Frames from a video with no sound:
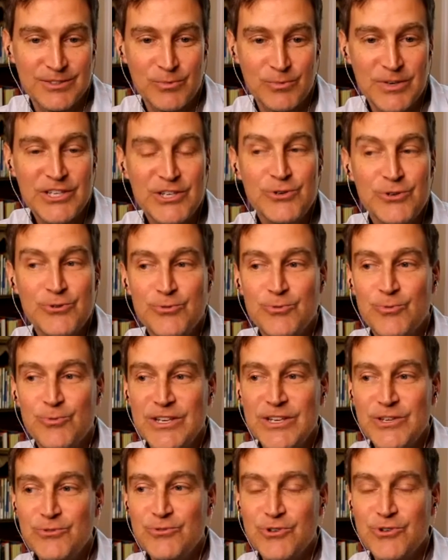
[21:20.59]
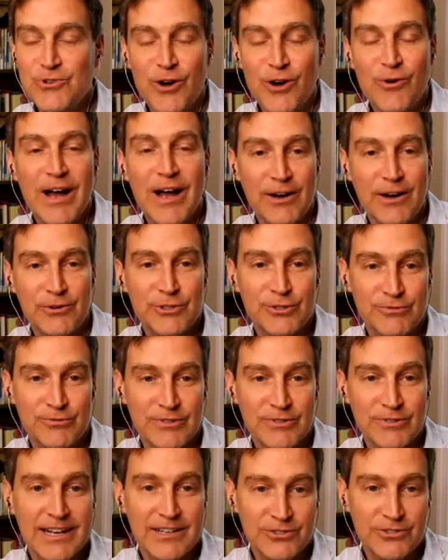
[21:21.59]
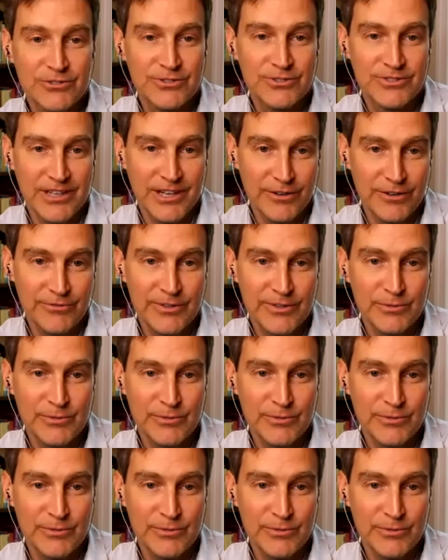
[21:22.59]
when you when you know how to relax yourself